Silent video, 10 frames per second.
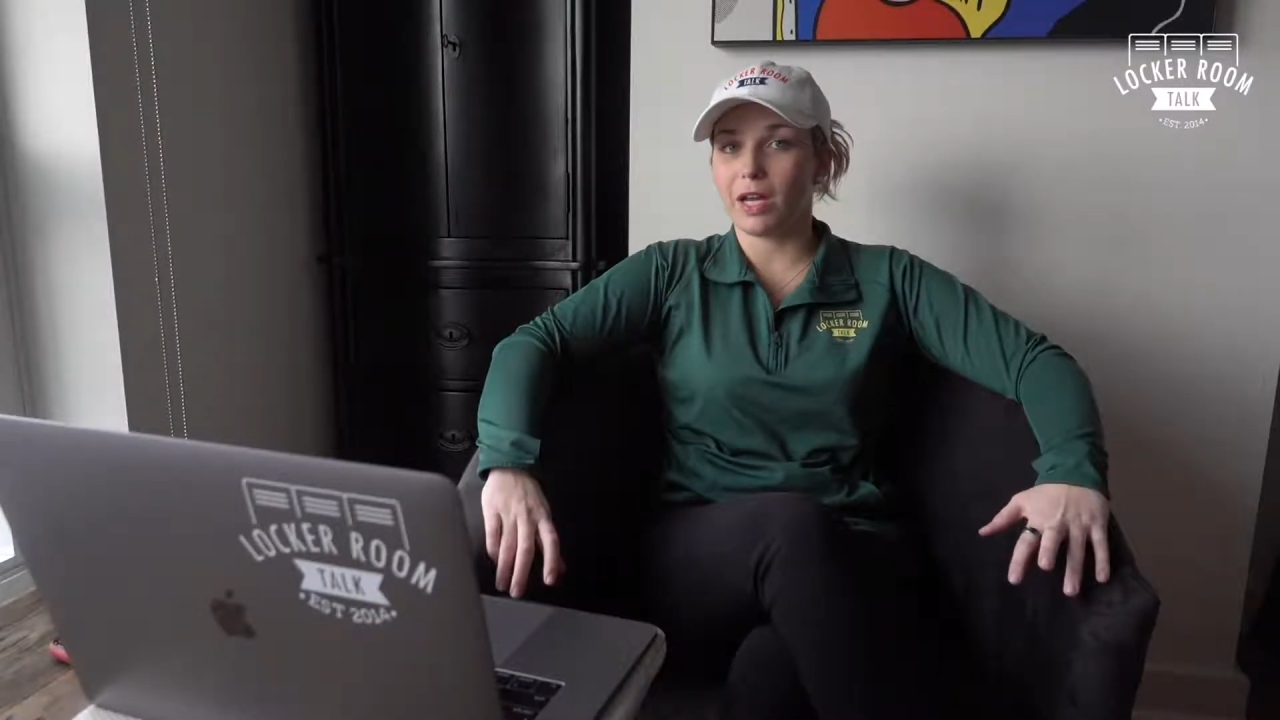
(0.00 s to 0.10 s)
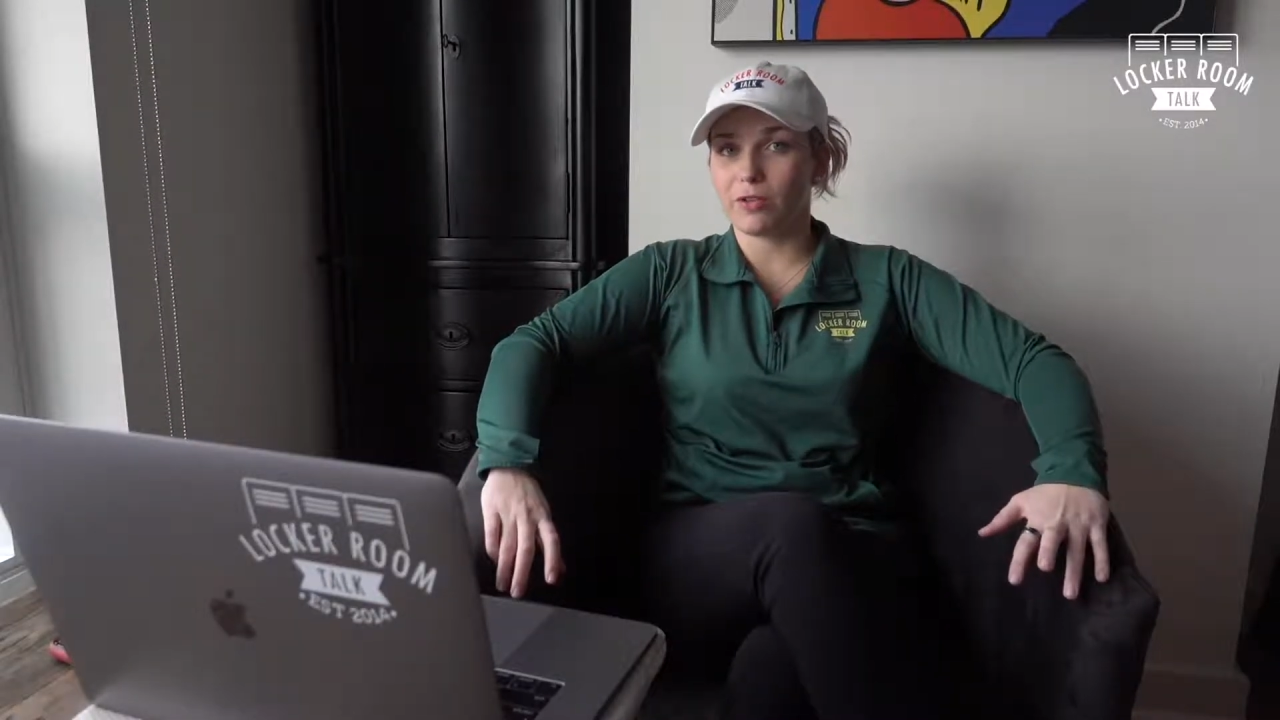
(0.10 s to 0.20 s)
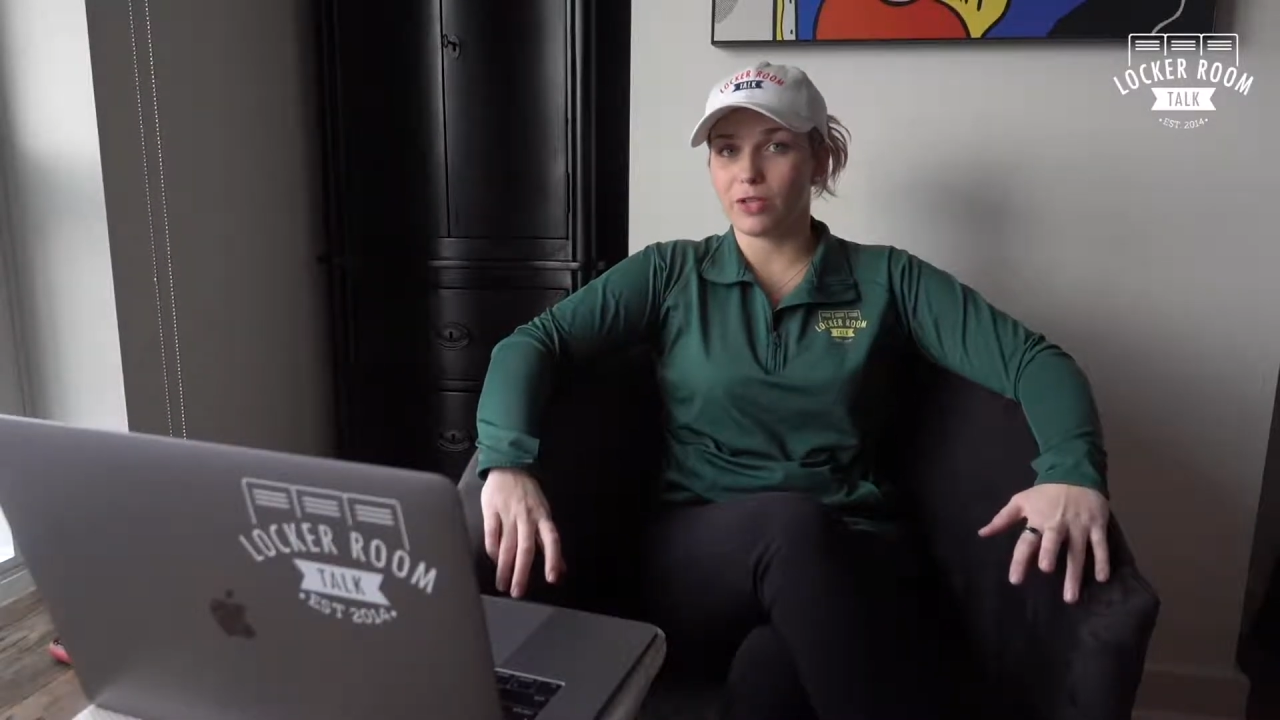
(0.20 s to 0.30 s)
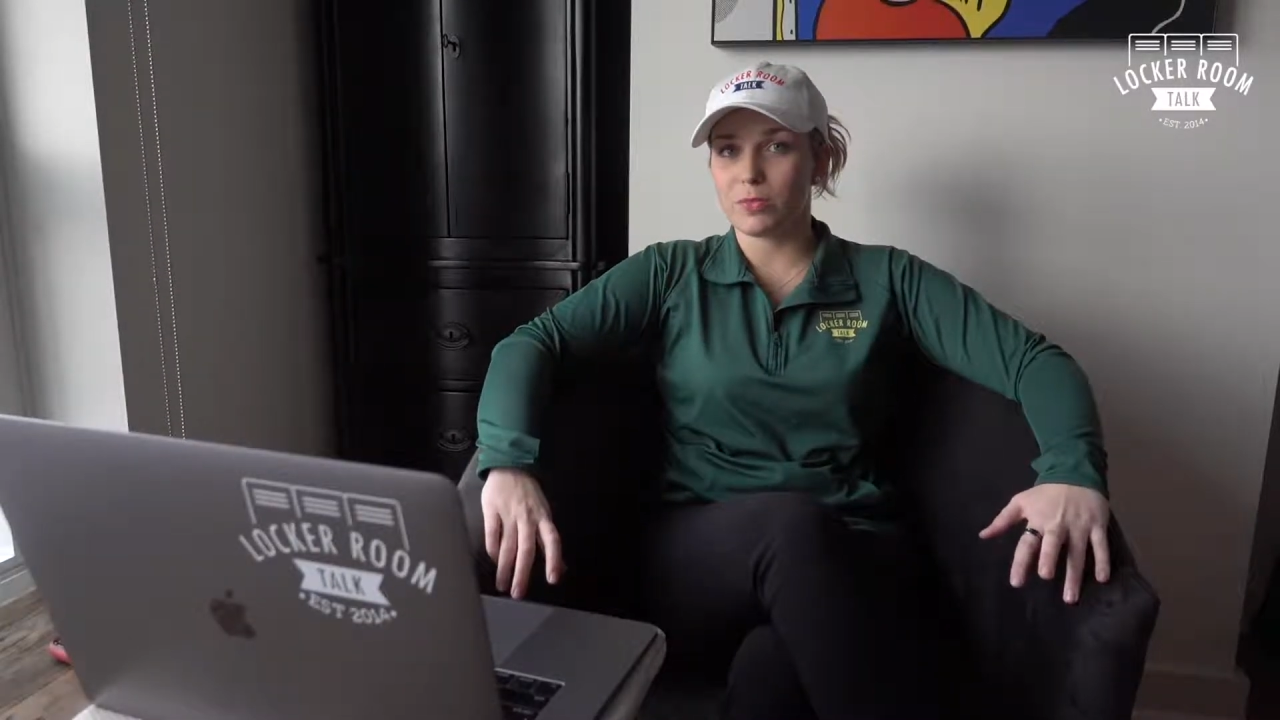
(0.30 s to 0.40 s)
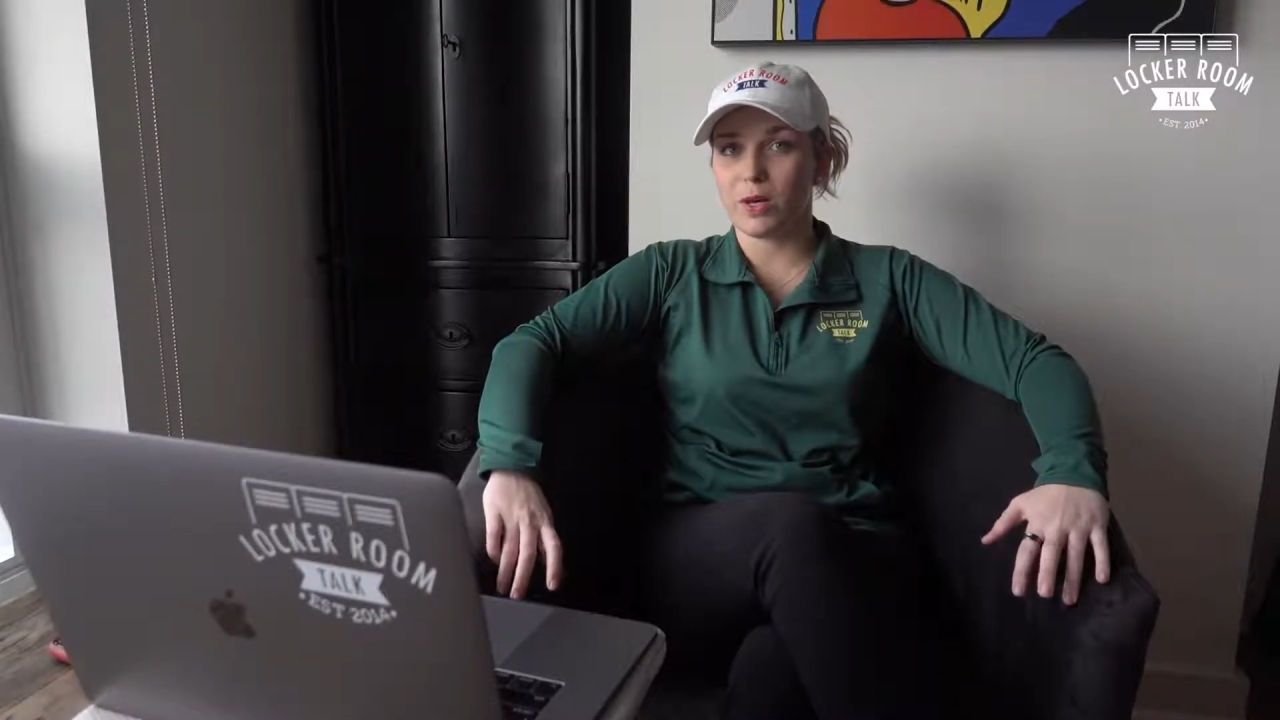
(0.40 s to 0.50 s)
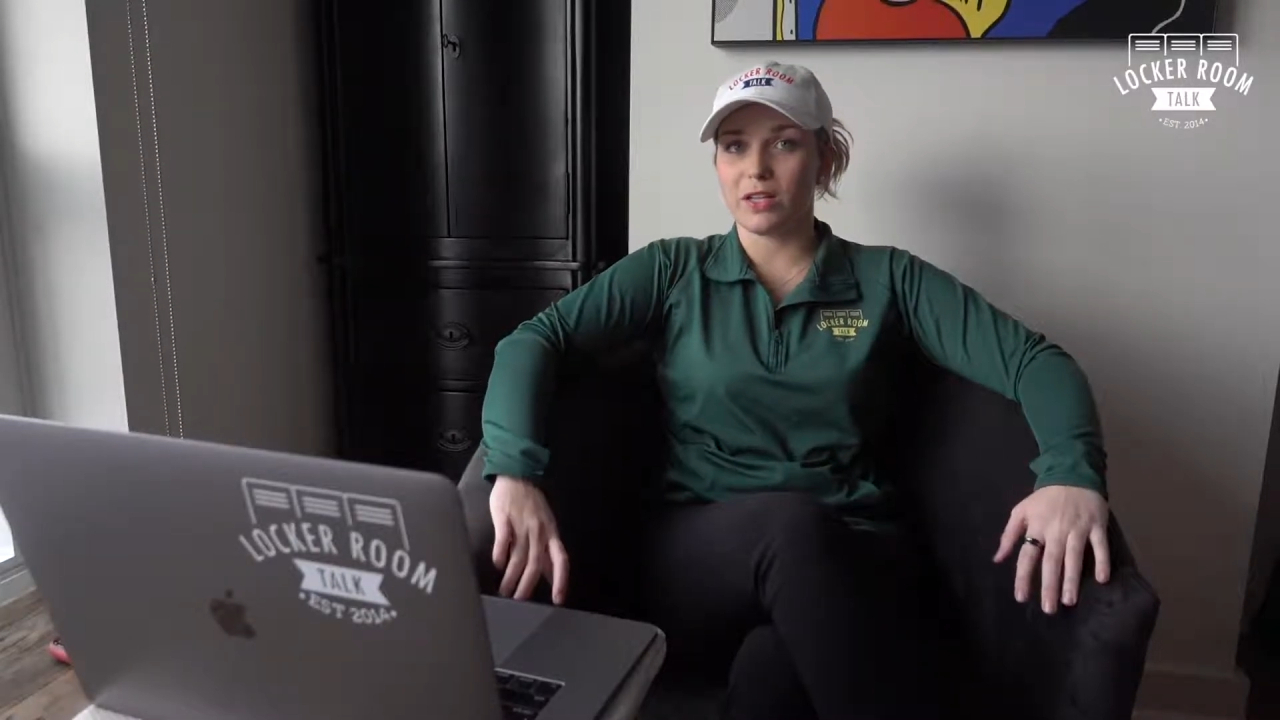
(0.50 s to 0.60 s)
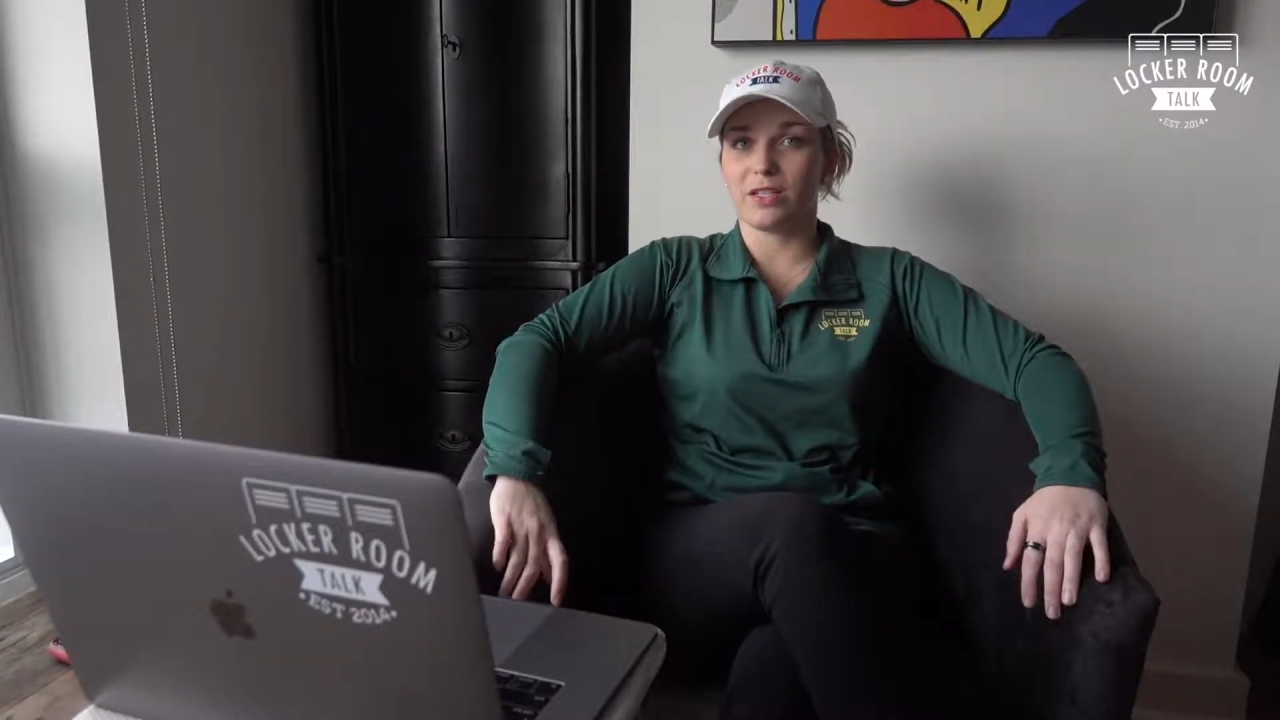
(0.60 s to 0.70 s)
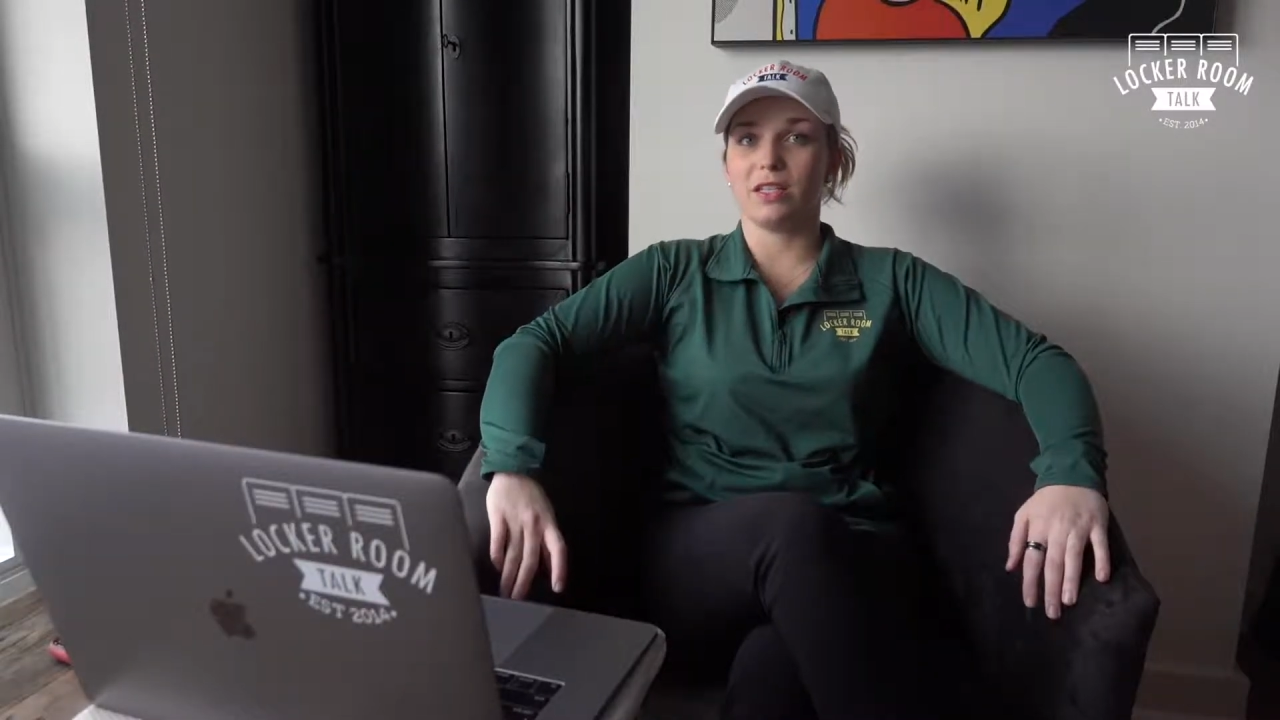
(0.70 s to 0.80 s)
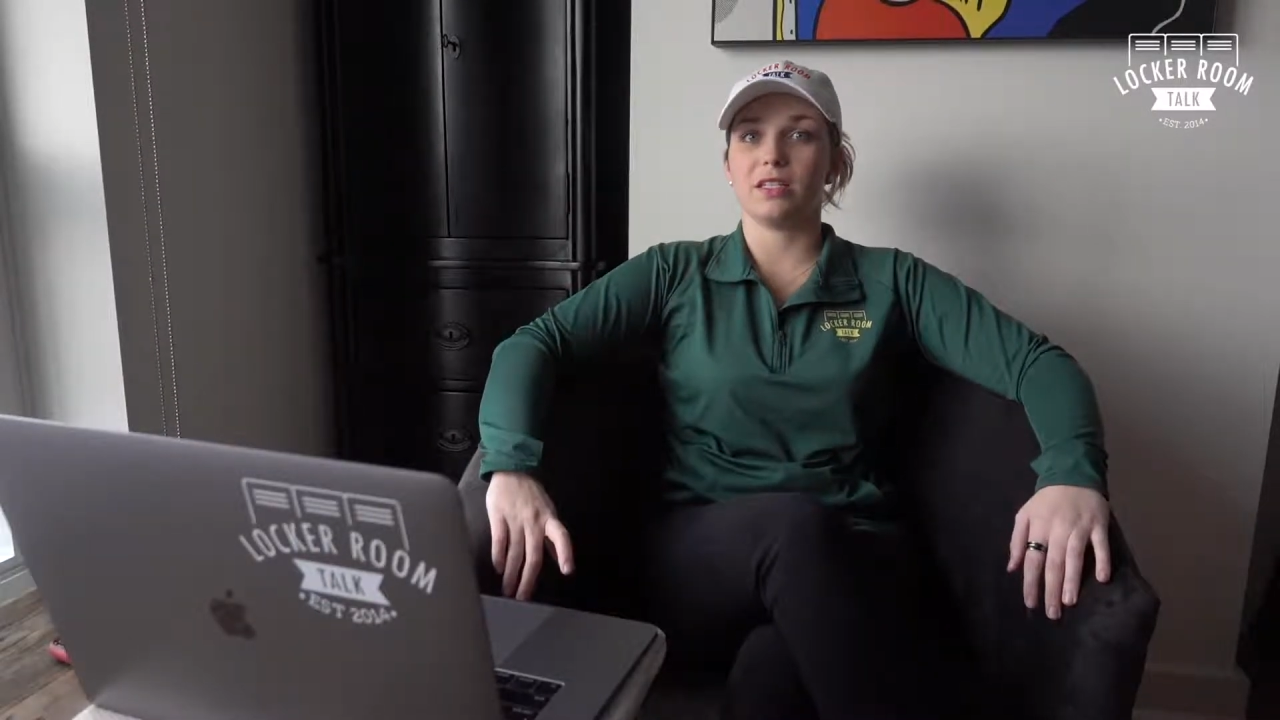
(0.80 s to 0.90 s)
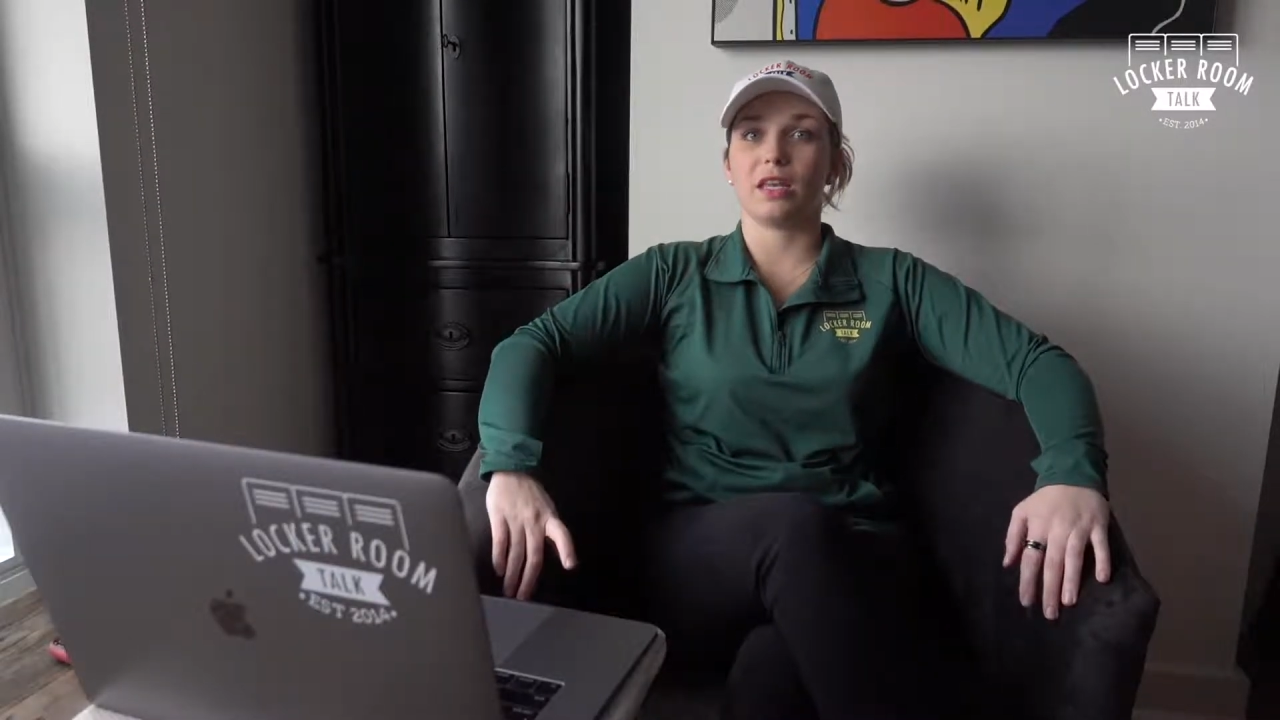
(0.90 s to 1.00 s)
amount of responses,